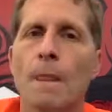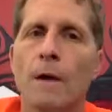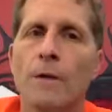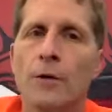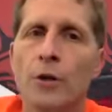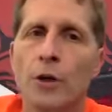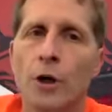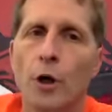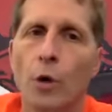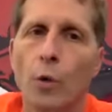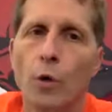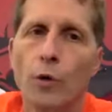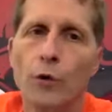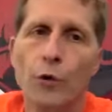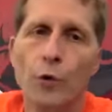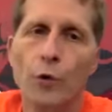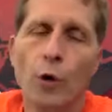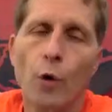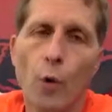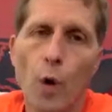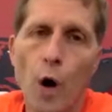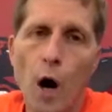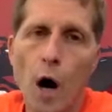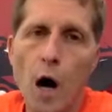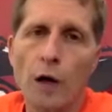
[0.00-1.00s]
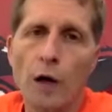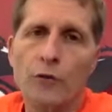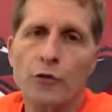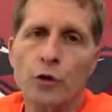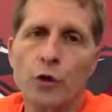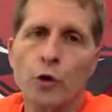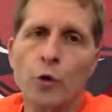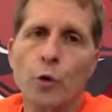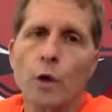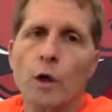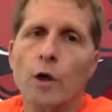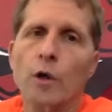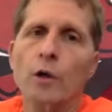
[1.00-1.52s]
you know, we'll do a
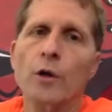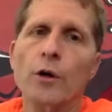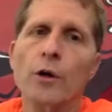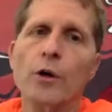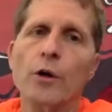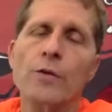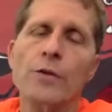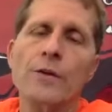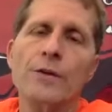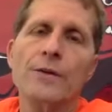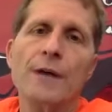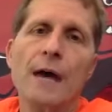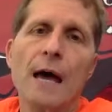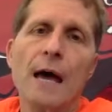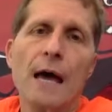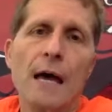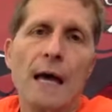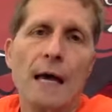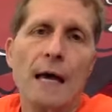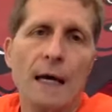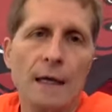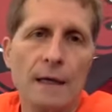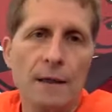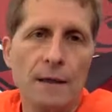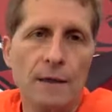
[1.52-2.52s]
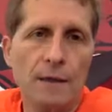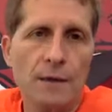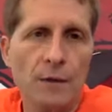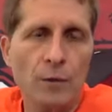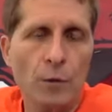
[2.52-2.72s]
walkthrough earlier in the day.